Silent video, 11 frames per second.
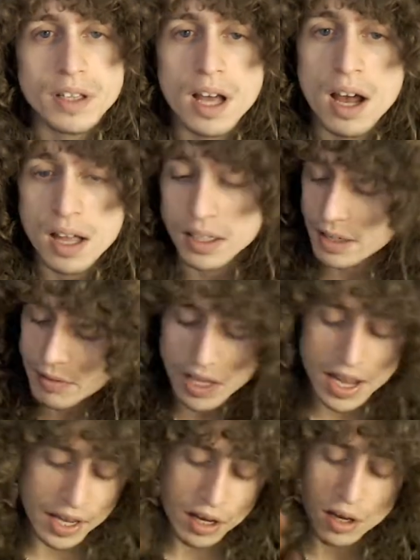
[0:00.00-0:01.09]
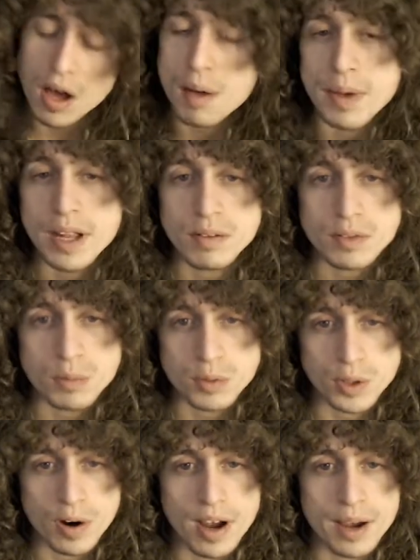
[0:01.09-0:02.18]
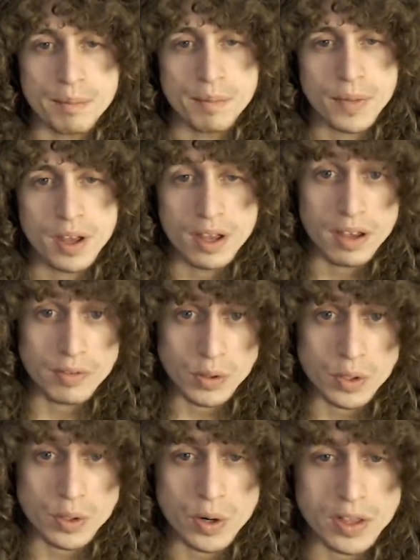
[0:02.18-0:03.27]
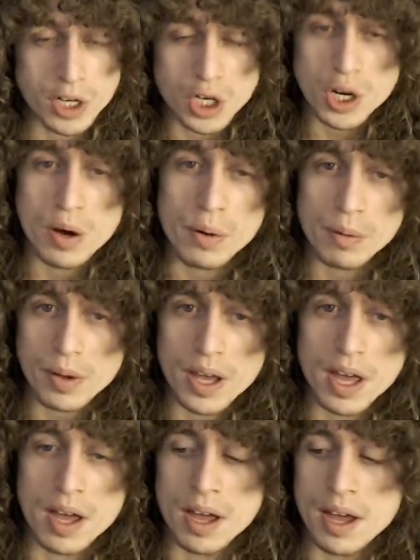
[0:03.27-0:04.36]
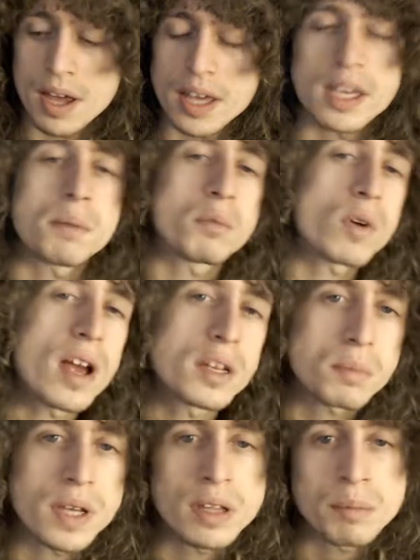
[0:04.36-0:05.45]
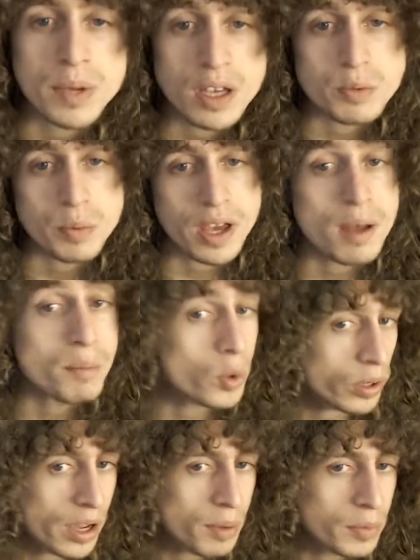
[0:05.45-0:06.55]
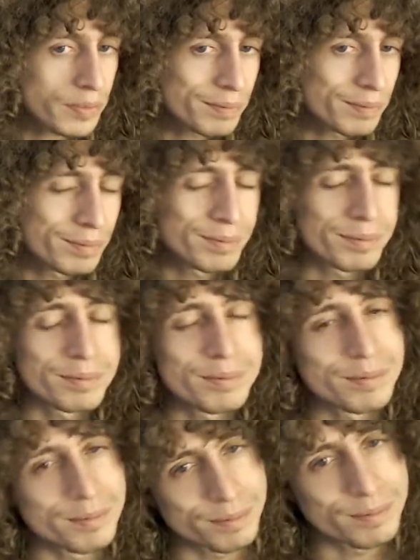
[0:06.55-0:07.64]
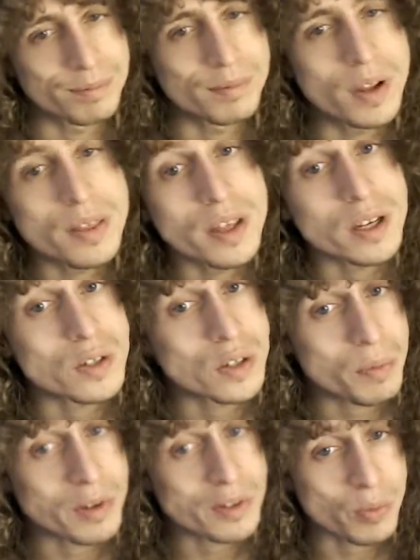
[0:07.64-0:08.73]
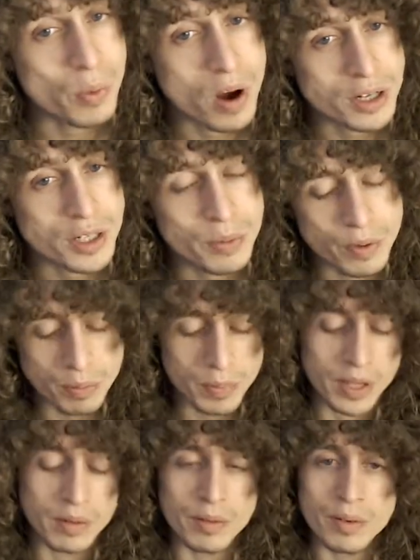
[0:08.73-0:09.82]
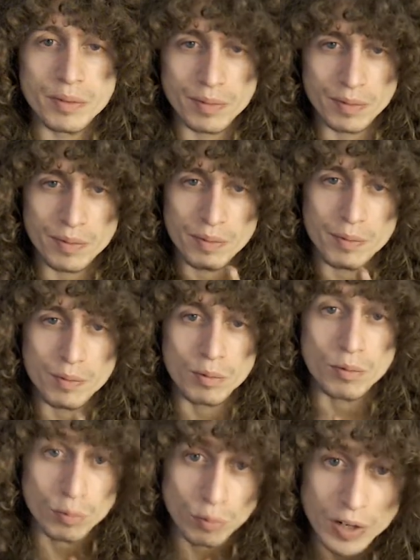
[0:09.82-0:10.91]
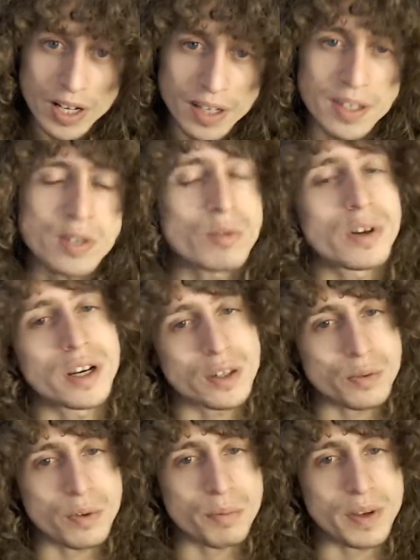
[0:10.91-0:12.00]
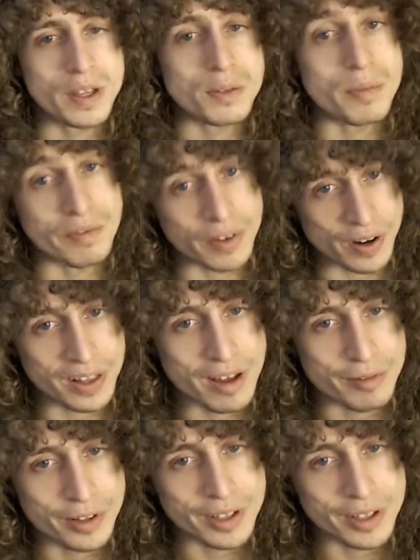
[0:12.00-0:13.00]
Leave a like, comment, subscribe if you enjoyed the show, and keep your eyes peeled because we got more coming. Thank you so much for watching with me and reading these readings with me. It's been very lovely.